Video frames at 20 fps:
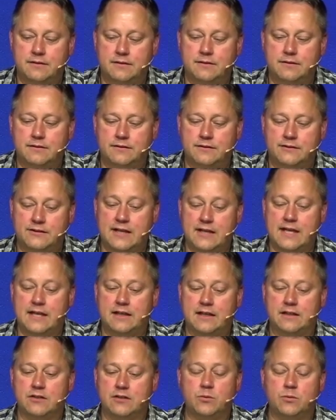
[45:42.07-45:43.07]

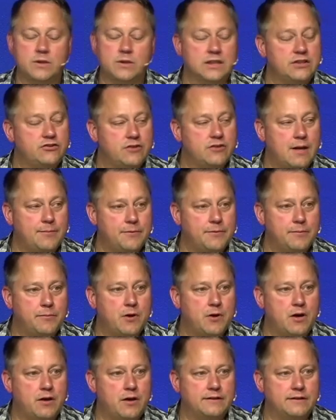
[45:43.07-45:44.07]
saying, You really dropped the
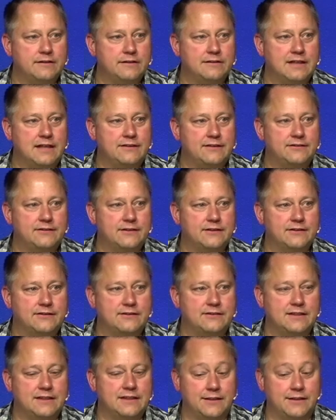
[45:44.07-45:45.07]
ball these last
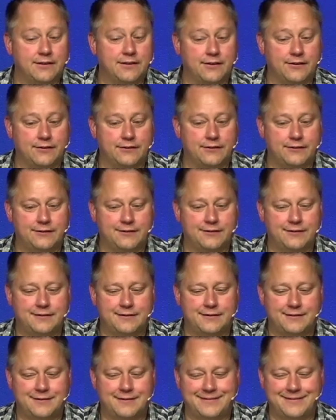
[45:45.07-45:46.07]
16 years.
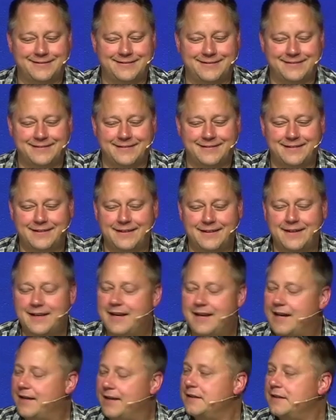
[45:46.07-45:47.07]

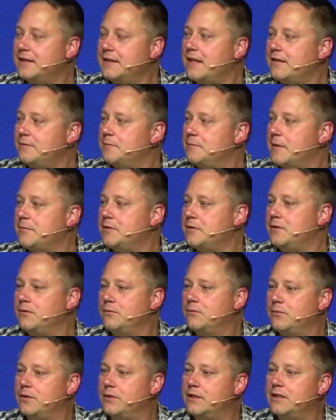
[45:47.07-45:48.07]
I think that maybe
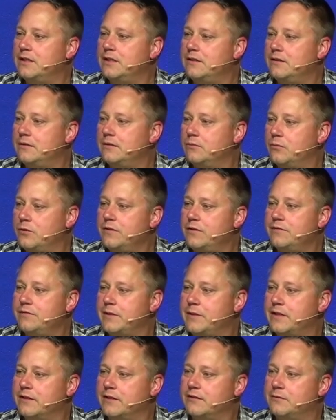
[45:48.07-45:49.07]
what he would have
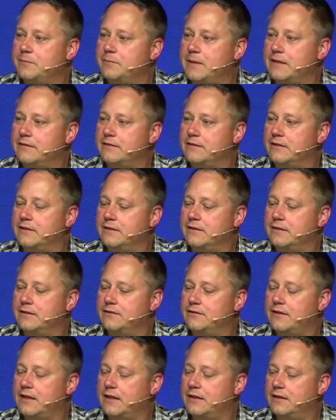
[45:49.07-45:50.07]
been expecting,
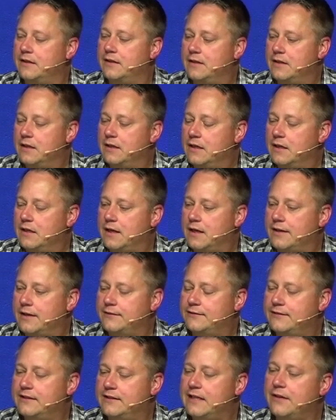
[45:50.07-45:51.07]
he's like, I
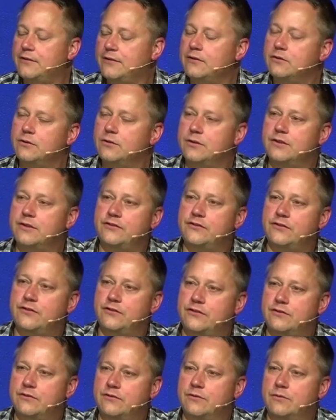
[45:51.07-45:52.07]
see how the Lord has
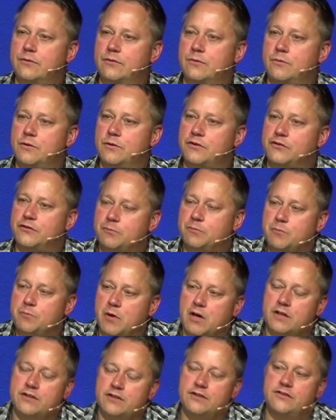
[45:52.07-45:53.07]
just
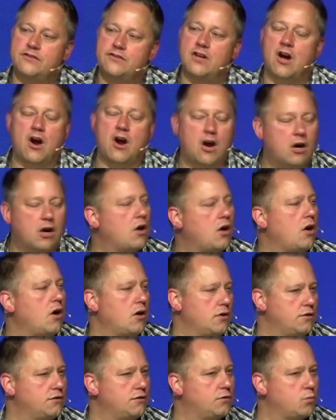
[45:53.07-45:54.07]
responded to our
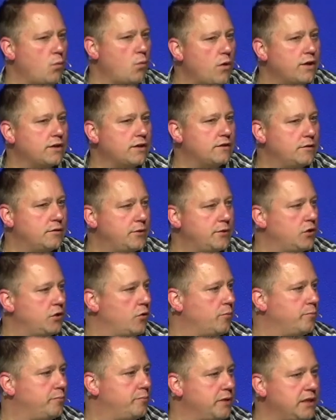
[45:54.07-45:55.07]
hearts, wanting to be
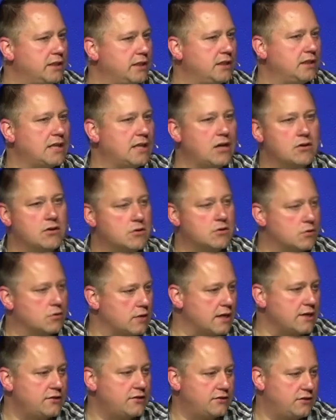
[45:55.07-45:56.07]
obedient, how
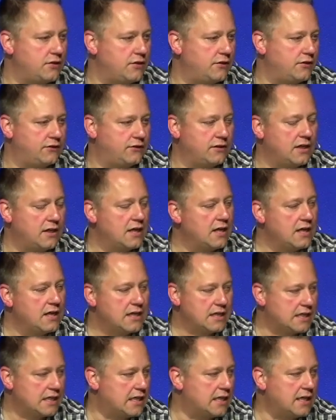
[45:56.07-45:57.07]
gracious
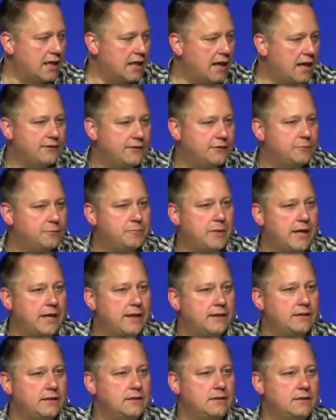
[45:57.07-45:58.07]
he has
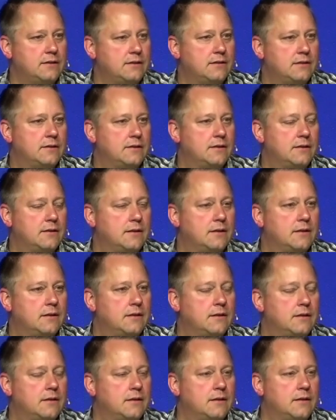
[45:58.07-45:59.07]
been.
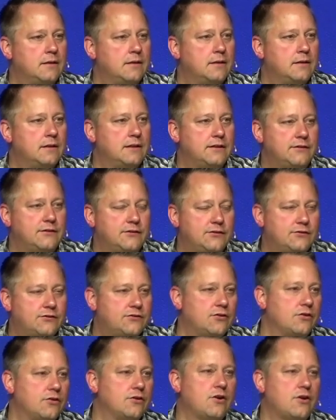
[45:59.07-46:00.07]
He stirred